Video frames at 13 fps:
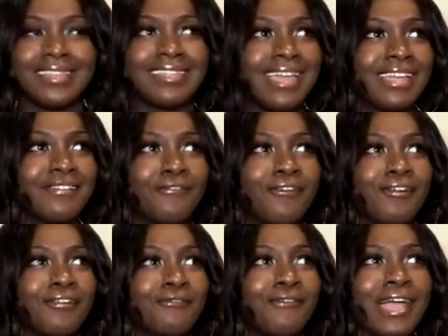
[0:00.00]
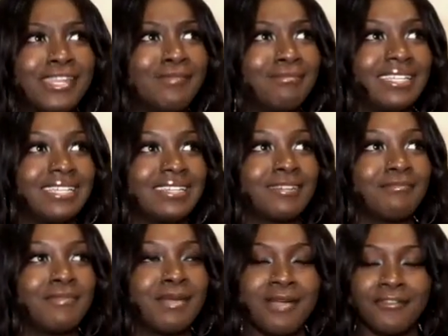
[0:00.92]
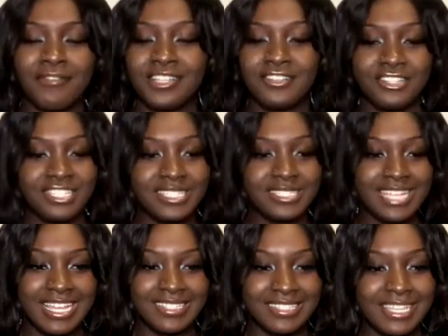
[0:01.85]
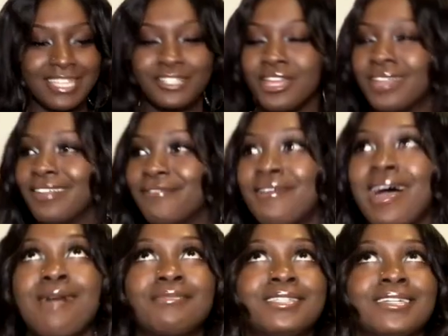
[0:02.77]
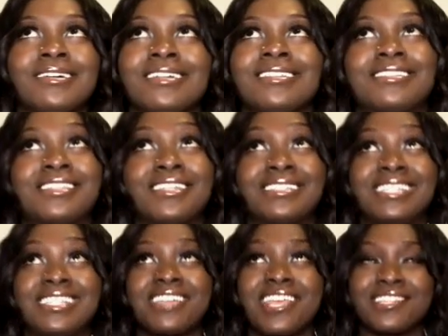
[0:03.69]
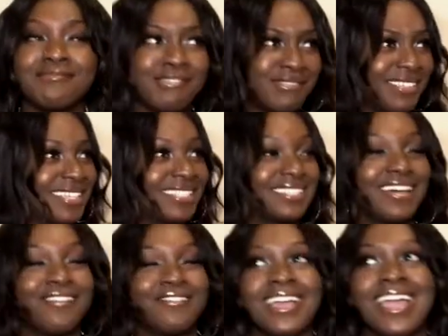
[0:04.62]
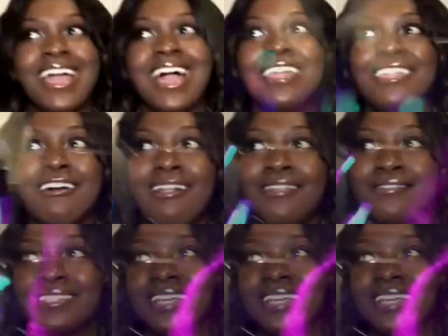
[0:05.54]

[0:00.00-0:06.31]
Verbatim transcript: like for randomly me and my friend are just dancing trying to vibe to the dj's music and stuff and then all of a